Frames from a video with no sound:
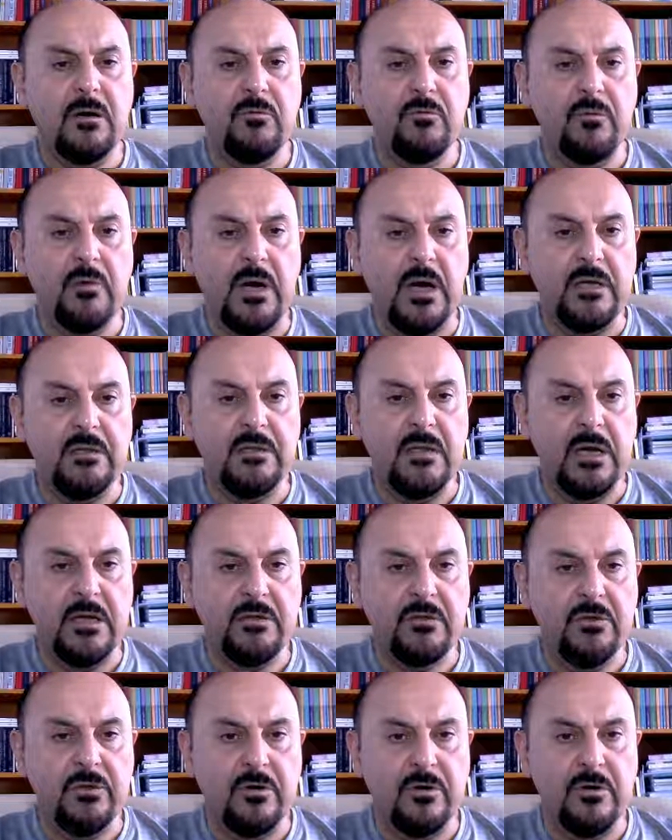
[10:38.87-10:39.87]
I'd like
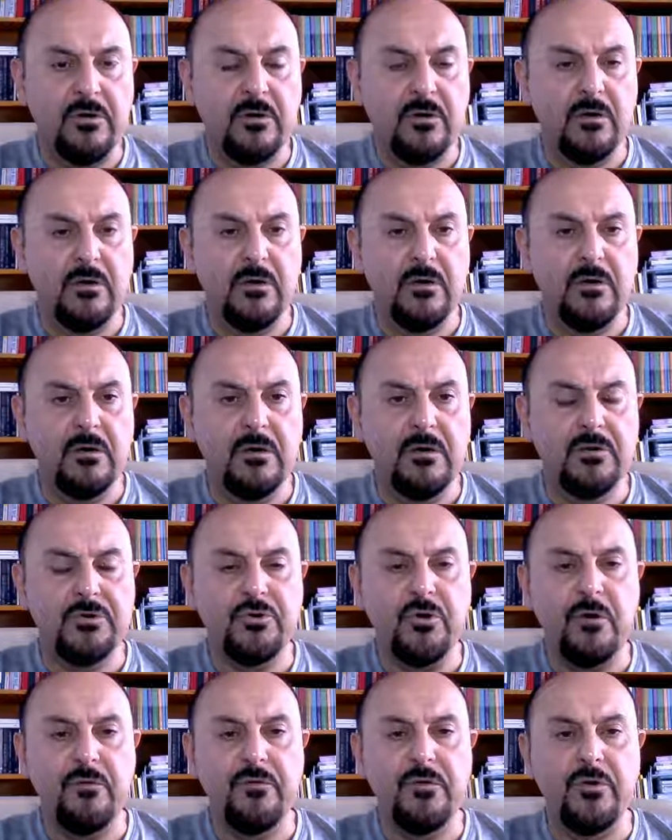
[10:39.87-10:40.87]
to
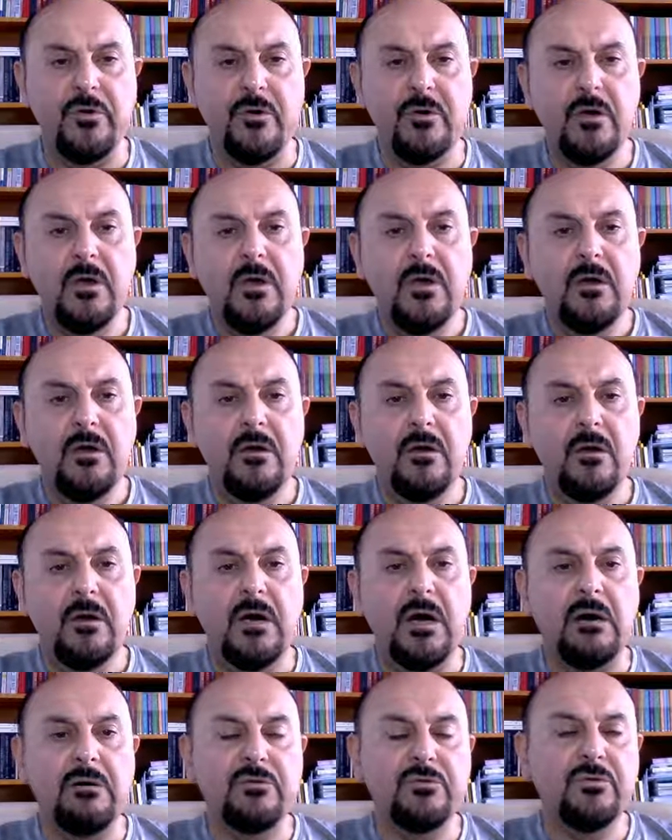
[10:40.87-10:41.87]
show you
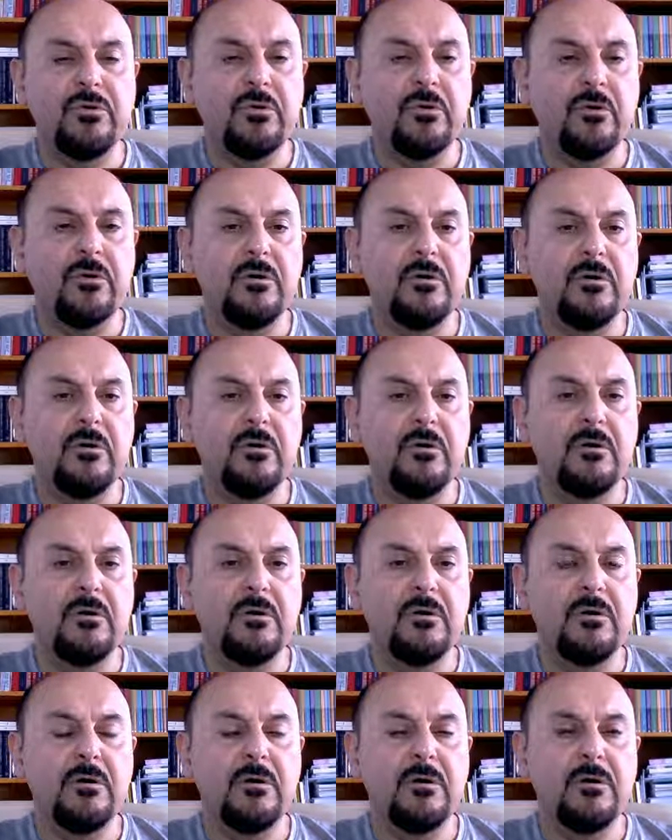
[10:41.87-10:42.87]
how
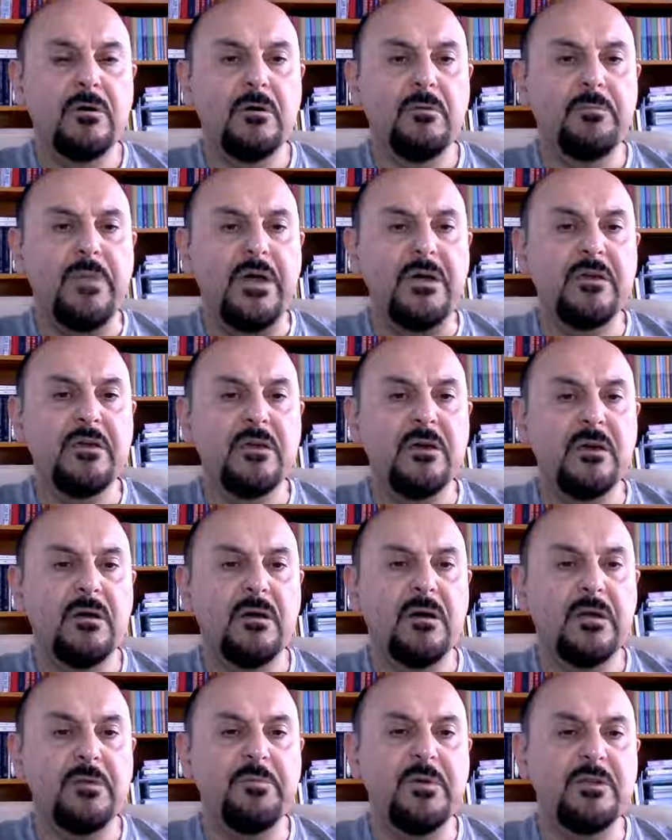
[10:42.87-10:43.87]
to make
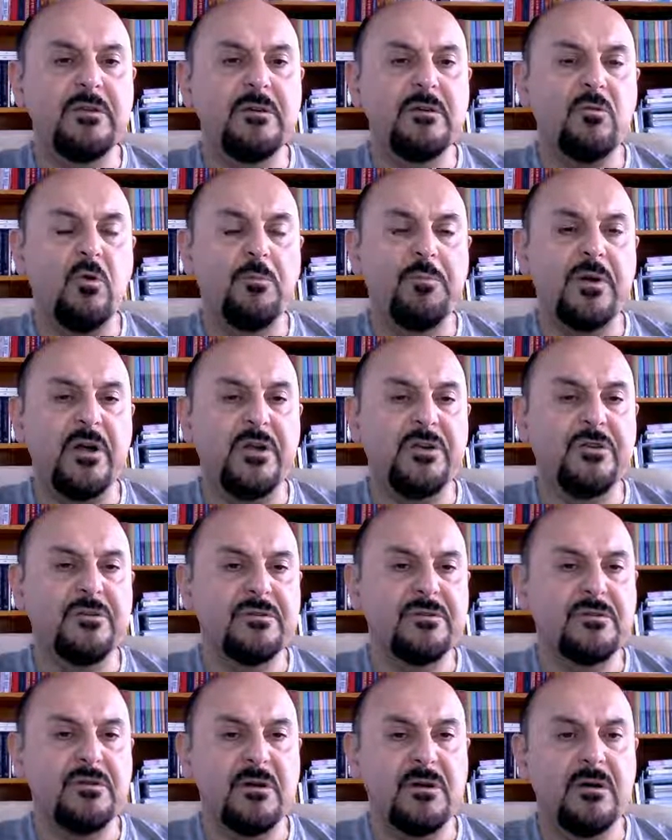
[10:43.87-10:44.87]
arithmetic
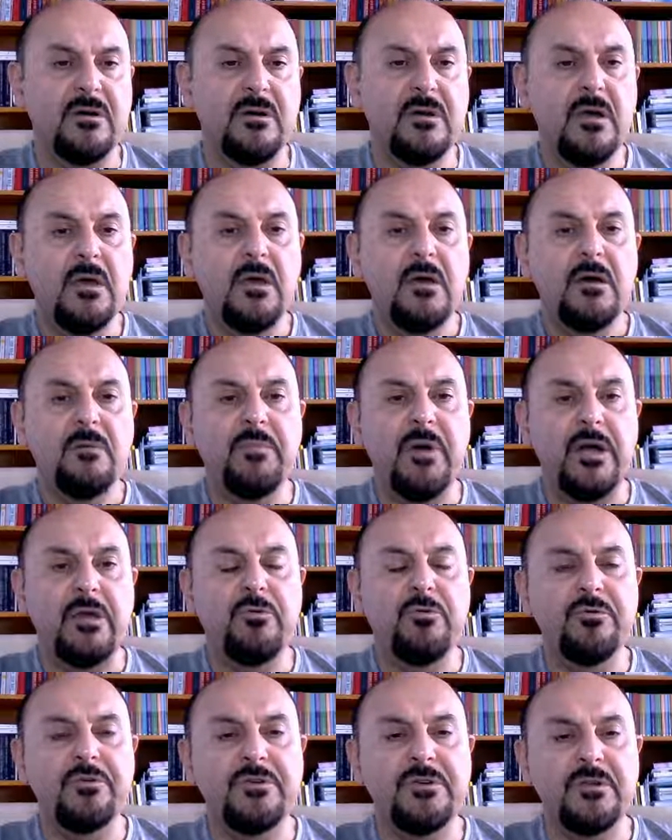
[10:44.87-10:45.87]
operations by
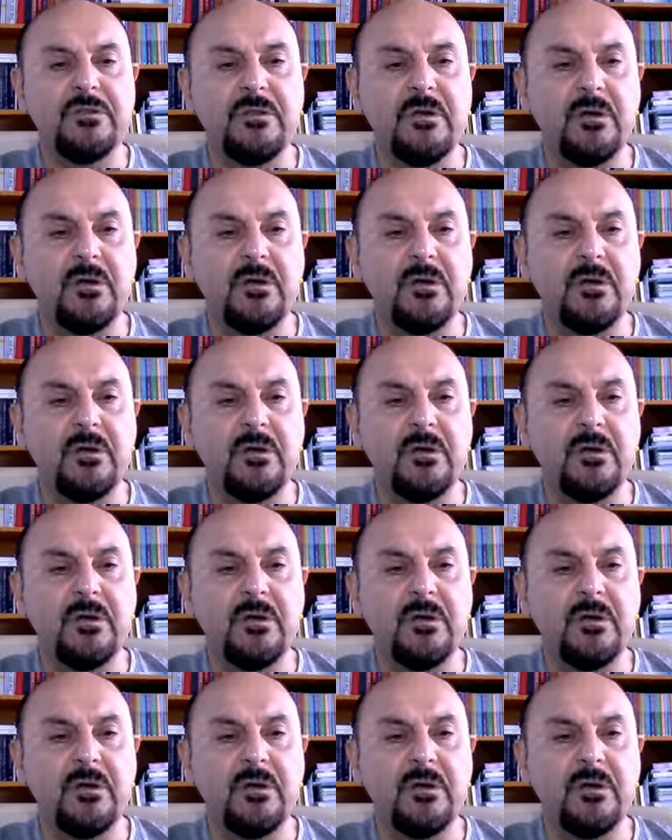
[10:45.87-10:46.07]
using